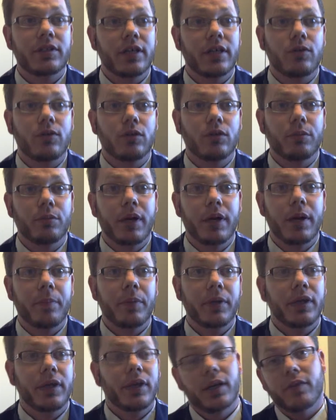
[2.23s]
stakeholder
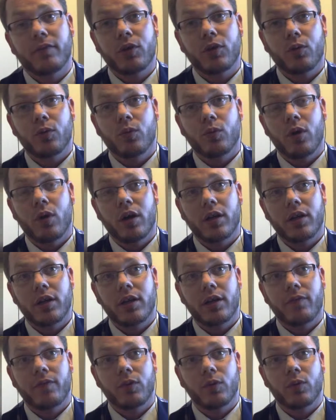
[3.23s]
mapping. If you want
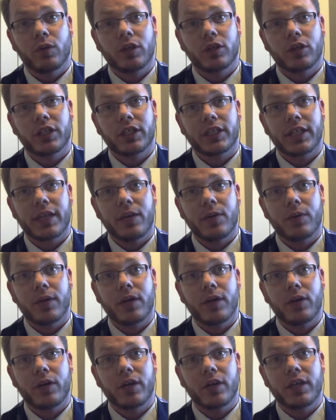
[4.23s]
to check that one
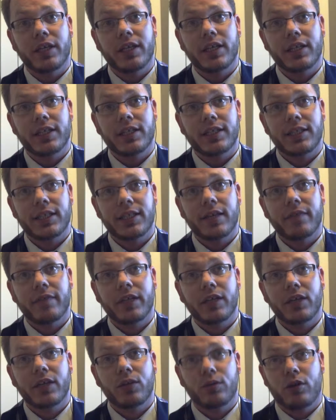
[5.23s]
out and didn't see that
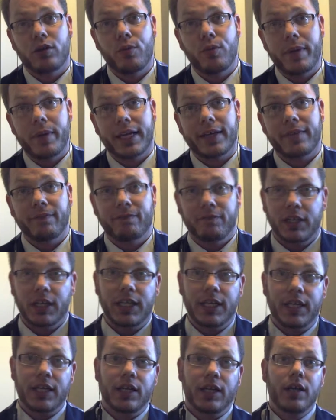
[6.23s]
video, go back and
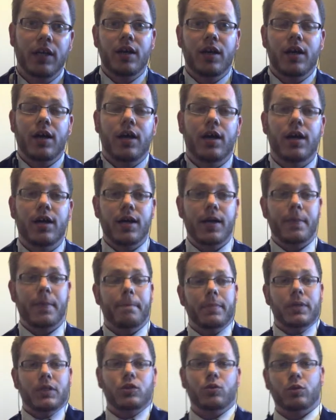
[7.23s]
find it.
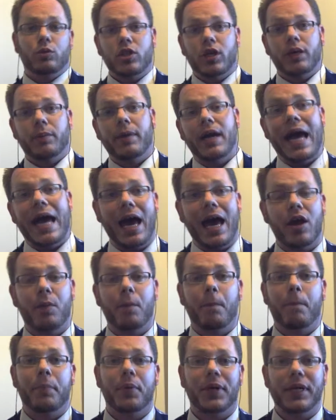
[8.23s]
So we're talking about how
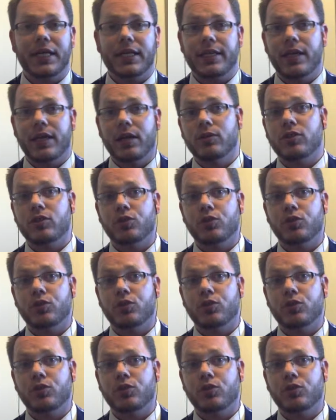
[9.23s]
to break down